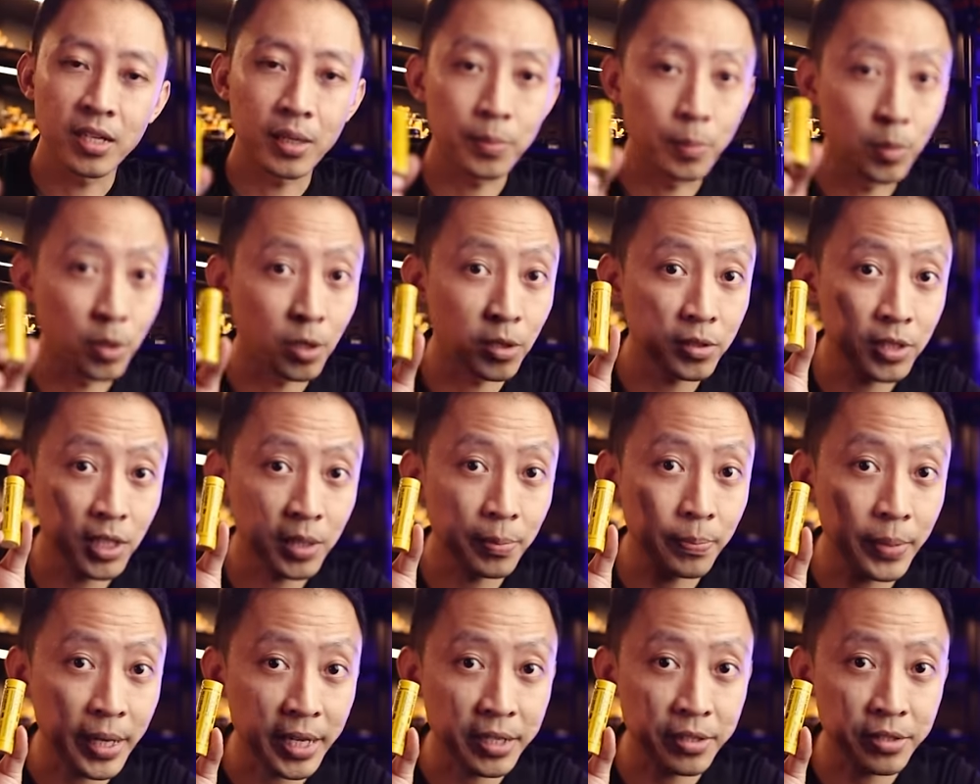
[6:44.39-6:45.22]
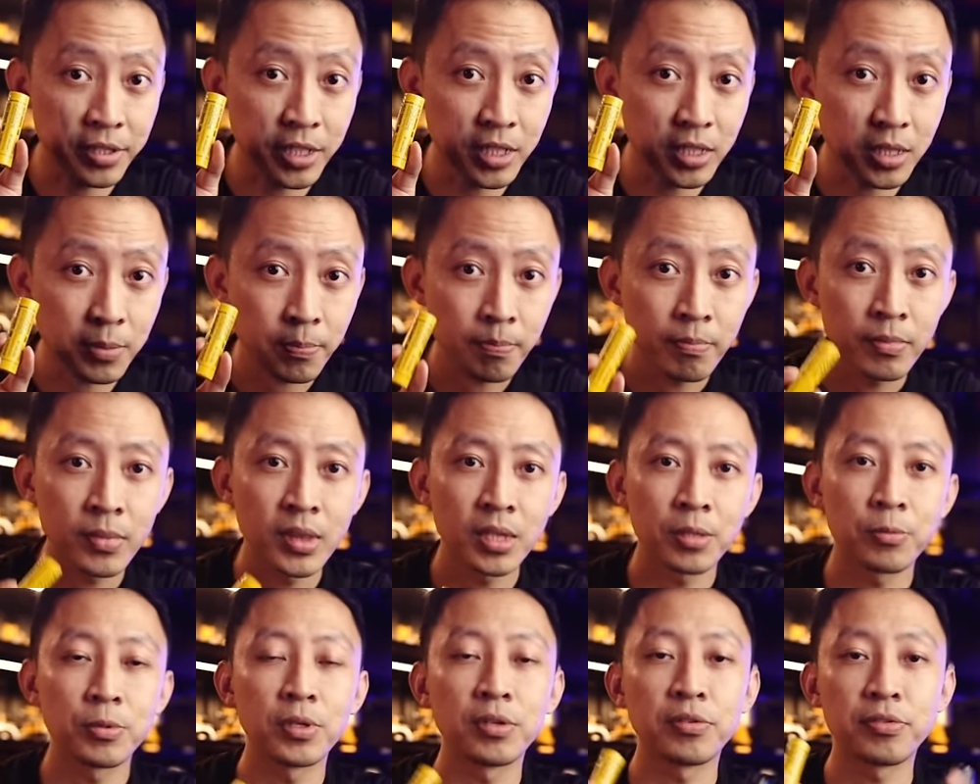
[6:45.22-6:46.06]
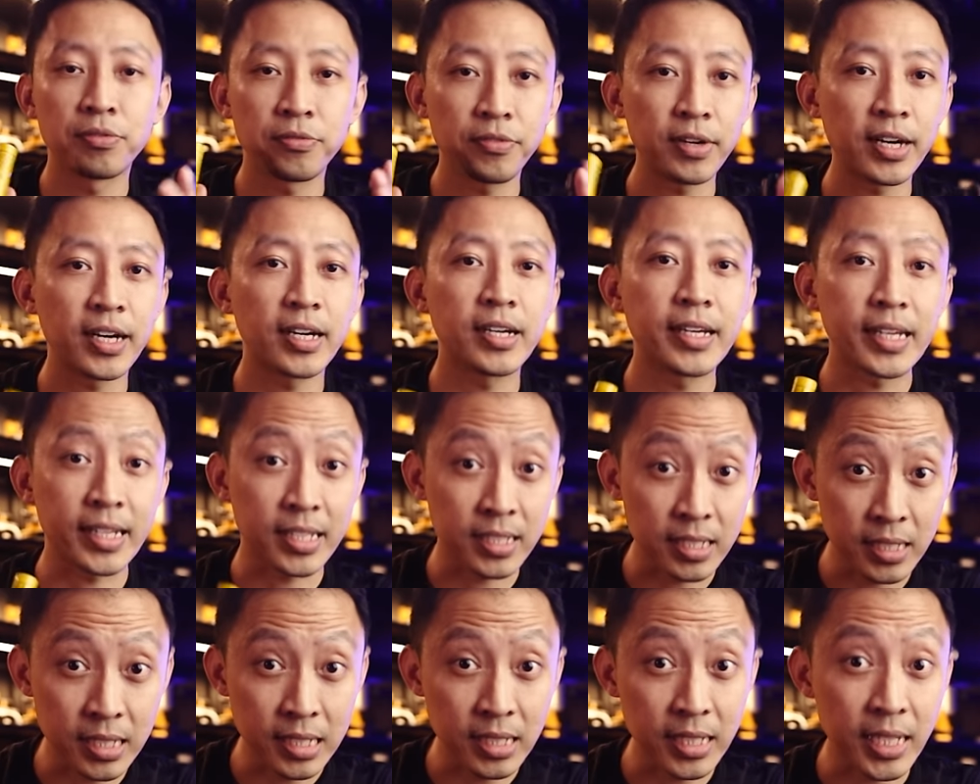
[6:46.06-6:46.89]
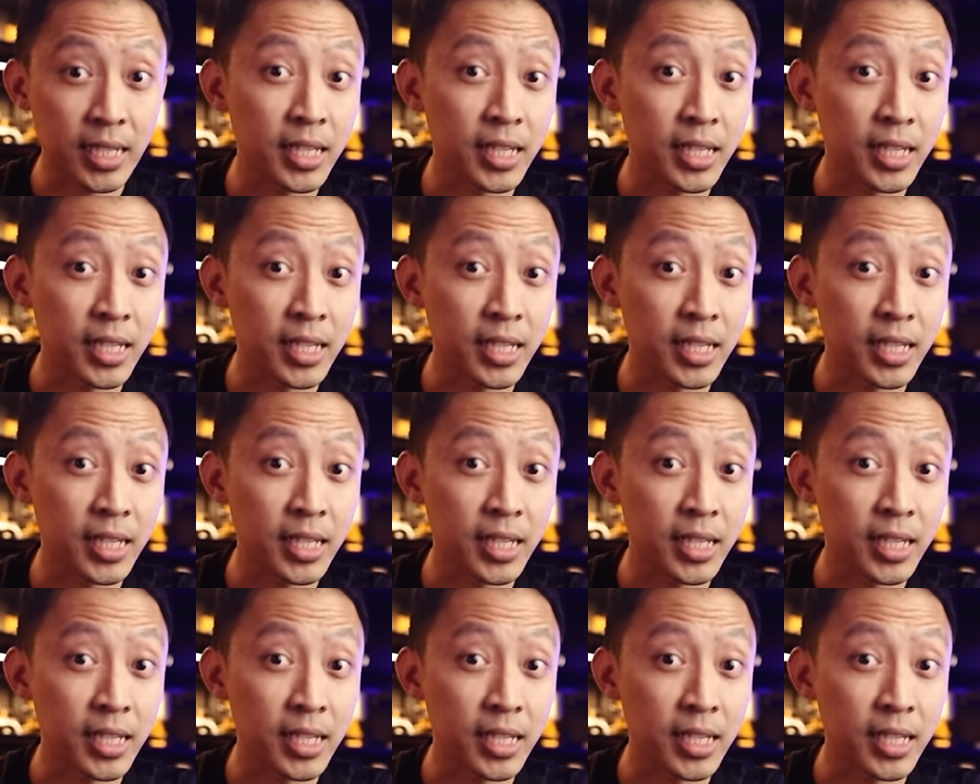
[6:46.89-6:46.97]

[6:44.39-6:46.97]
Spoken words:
modern batteries will far exceed